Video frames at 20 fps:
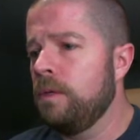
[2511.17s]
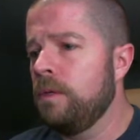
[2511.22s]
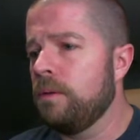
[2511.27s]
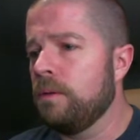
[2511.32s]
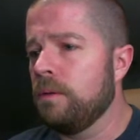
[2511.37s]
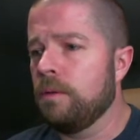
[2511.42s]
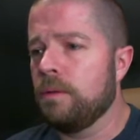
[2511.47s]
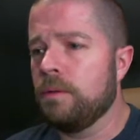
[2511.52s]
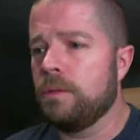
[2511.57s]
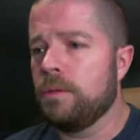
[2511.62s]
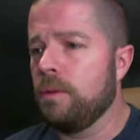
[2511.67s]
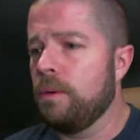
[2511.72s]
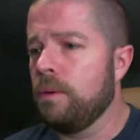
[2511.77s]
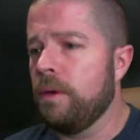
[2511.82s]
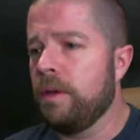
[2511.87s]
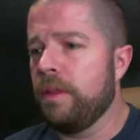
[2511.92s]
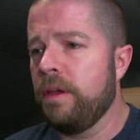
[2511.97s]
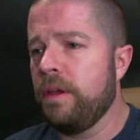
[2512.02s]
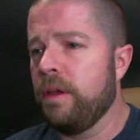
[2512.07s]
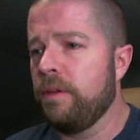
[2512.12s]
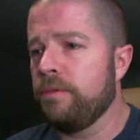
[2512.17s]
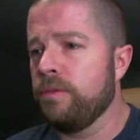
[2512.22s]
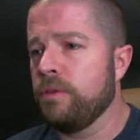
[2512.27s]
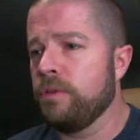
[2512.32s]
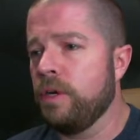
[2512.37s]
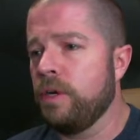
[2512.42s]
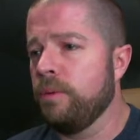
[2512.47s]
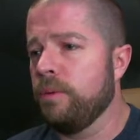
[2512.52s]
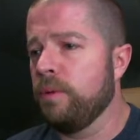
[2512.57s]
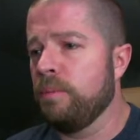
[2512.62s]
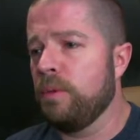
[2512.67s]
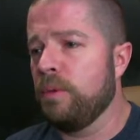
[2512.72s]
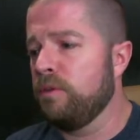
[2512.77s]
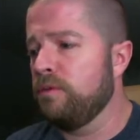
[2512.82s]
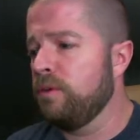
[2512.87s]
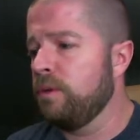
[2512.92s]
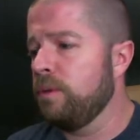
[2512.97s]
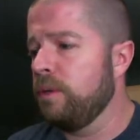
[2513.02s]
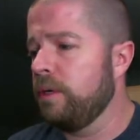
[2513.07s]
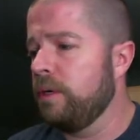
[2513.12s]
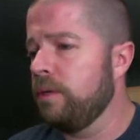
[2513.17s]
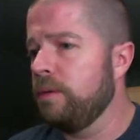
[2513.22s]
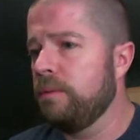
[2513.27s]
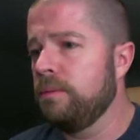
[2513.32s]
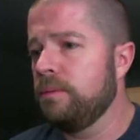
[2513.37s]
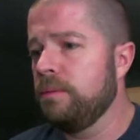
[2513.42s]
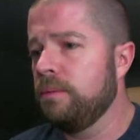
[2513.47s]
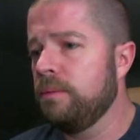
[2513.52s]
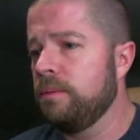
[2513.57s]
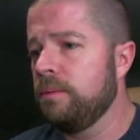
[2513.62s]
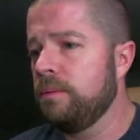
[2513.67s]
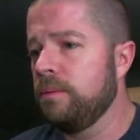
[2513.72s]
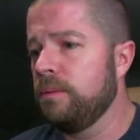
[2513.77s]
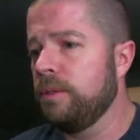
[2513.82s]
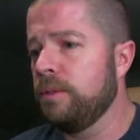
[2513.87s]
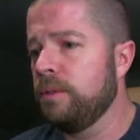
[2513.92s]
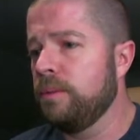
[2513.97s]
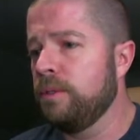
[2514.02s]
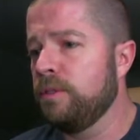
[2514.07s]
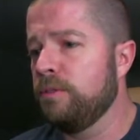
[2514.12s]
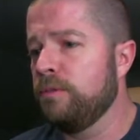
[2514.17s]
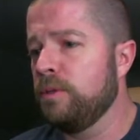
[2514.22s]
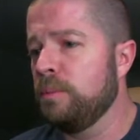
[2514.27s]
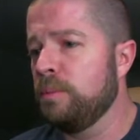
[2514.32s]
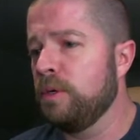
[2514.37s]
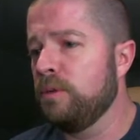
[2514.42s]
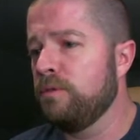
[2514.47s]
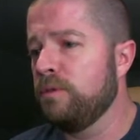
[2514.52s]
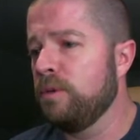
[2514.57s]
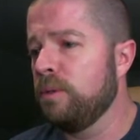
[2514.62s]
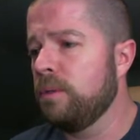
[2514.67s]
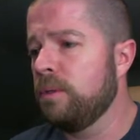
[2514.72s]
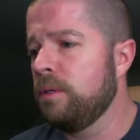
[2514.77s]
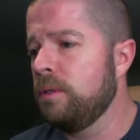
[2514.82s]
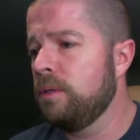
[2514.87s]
So I think I have to trade with the Merfolk here, with the Wishful Merfolk.